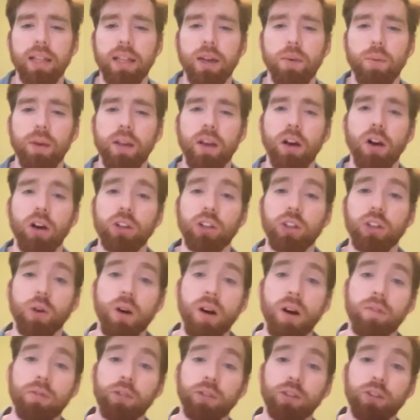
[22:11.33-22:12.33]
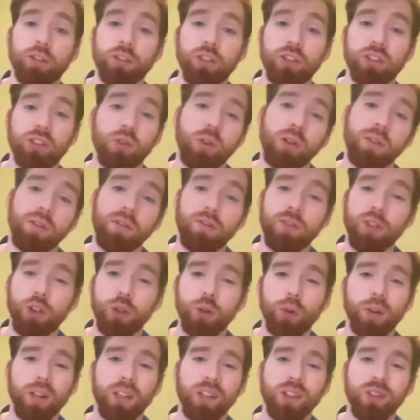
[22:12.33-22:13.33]
then we also offer just sort of a
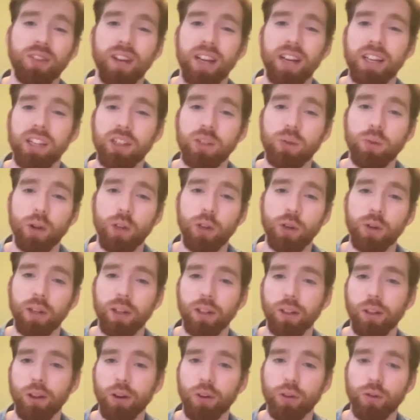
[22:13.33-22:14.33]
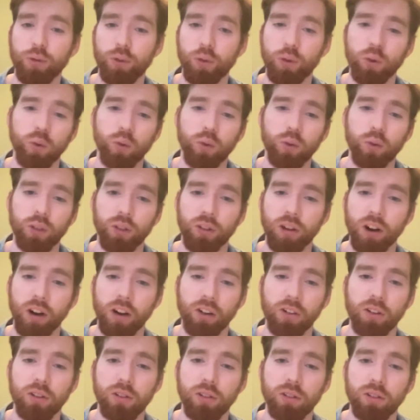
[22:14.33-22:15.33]
visual interface where you can look through your
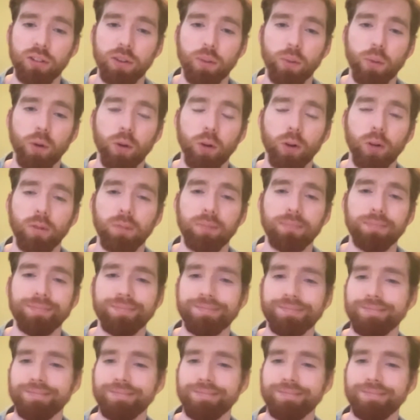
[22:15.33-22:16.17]
articles, and we'll